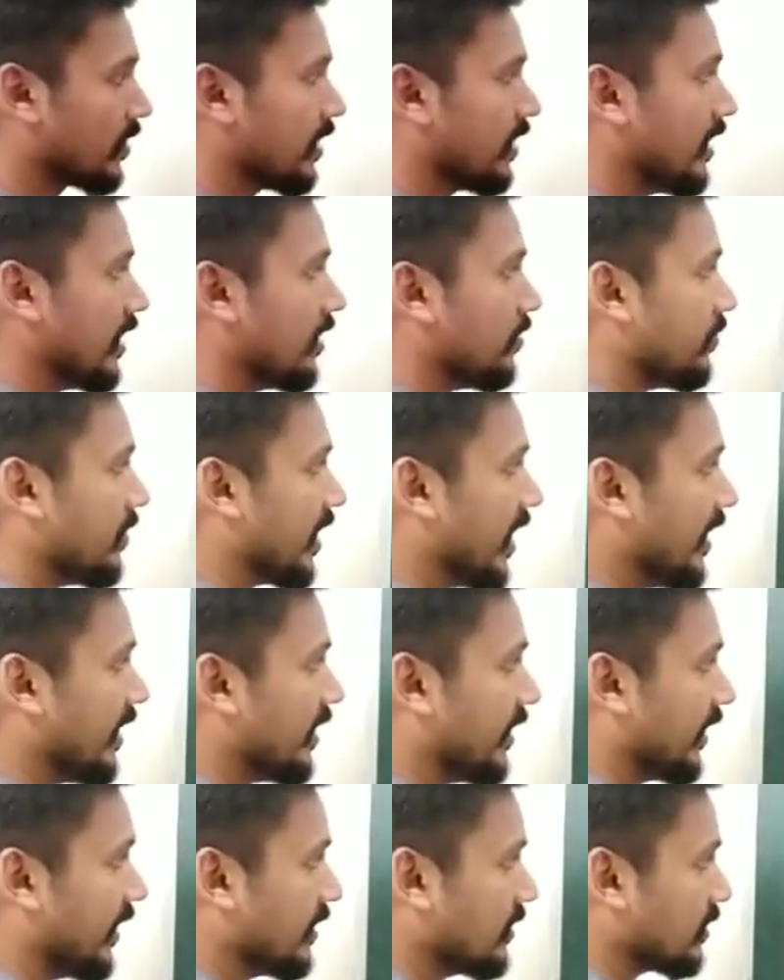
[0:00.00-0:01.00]
Let me write
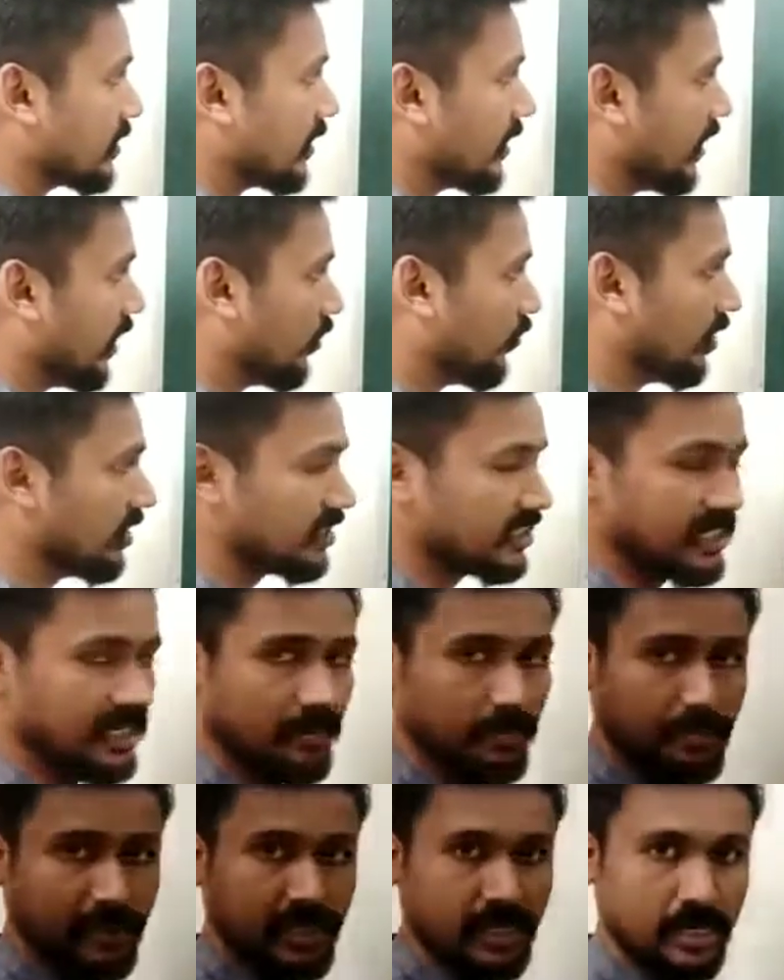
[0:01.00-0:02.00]
it as equation
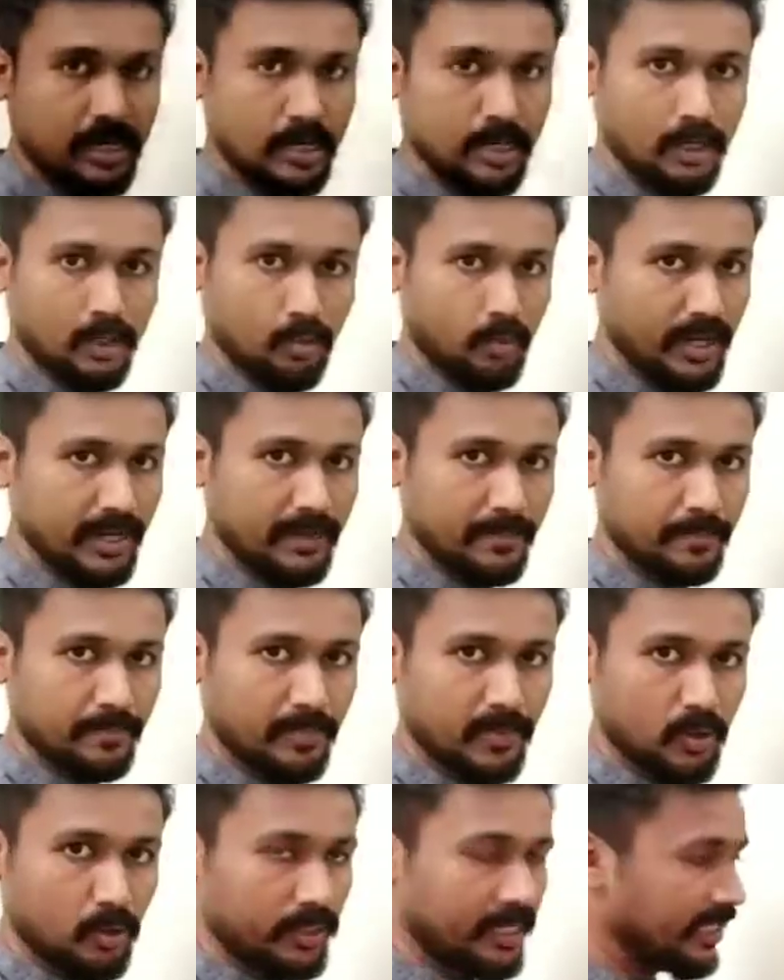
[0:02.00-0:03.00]
number
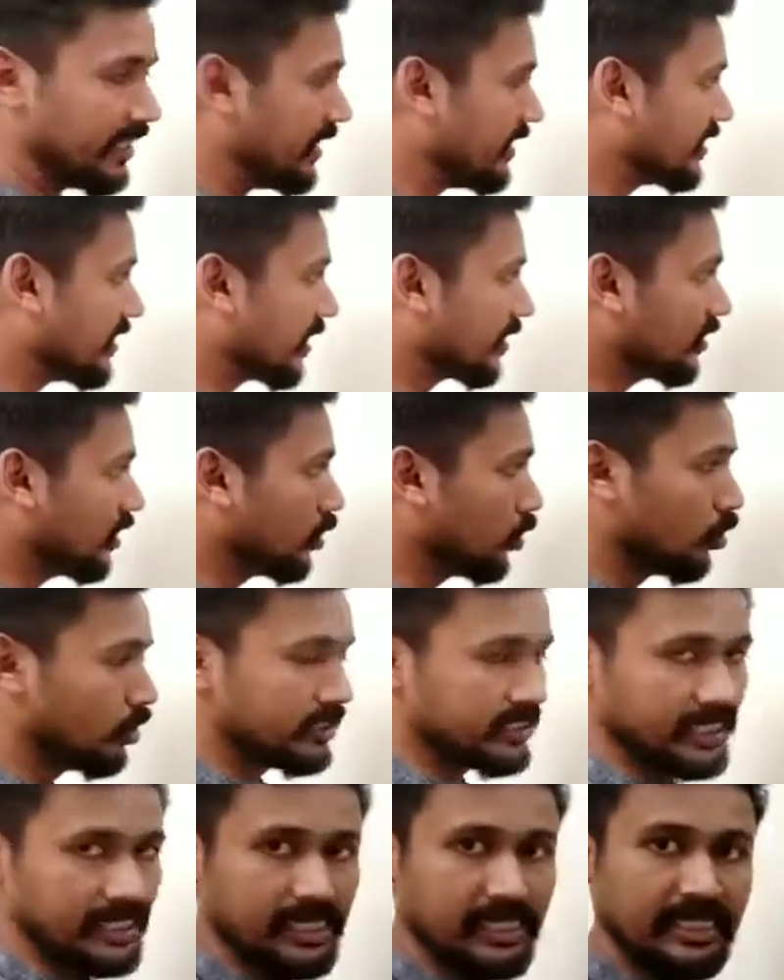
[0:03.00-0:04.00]
1. Okay, these are the
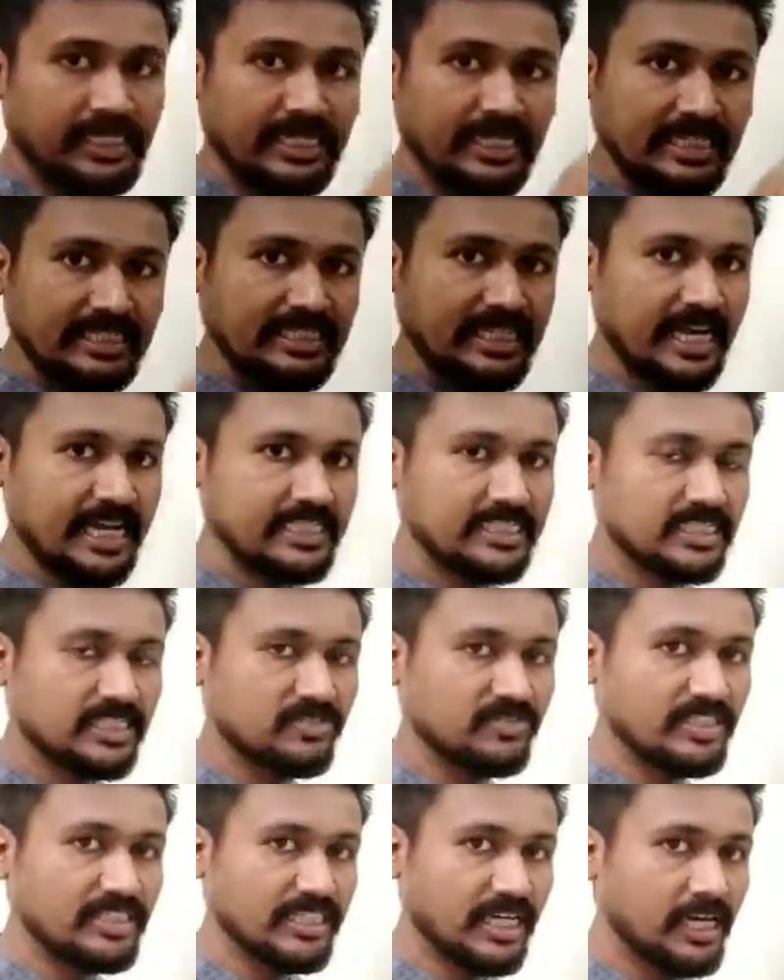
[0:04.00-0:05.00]
total charges
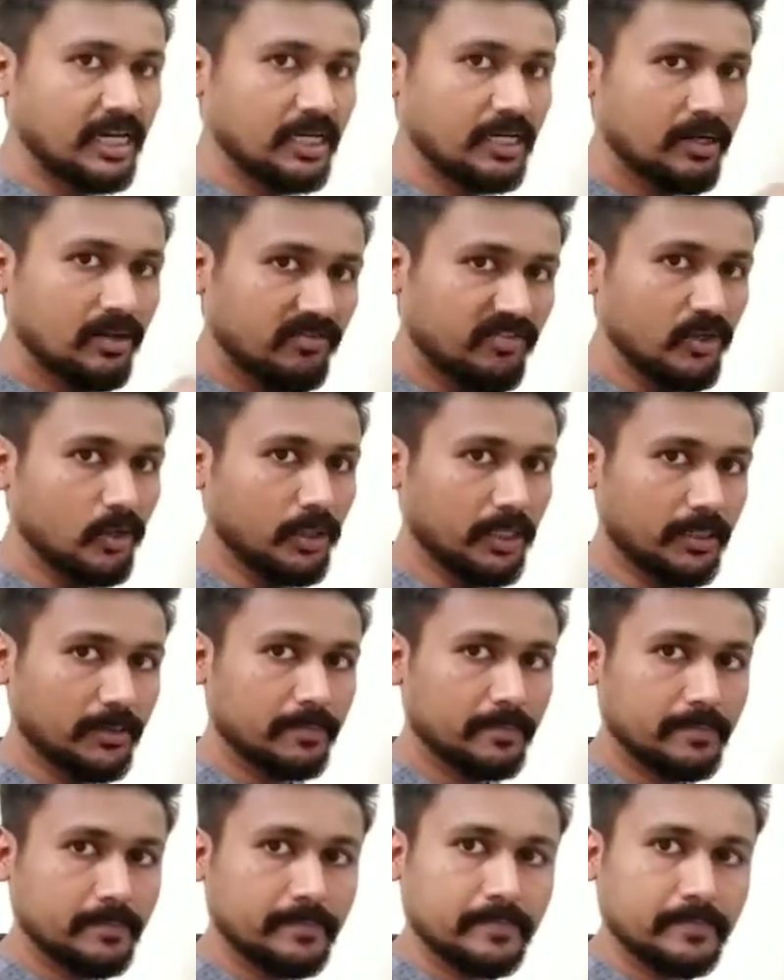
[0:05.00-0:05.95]
which are flowing.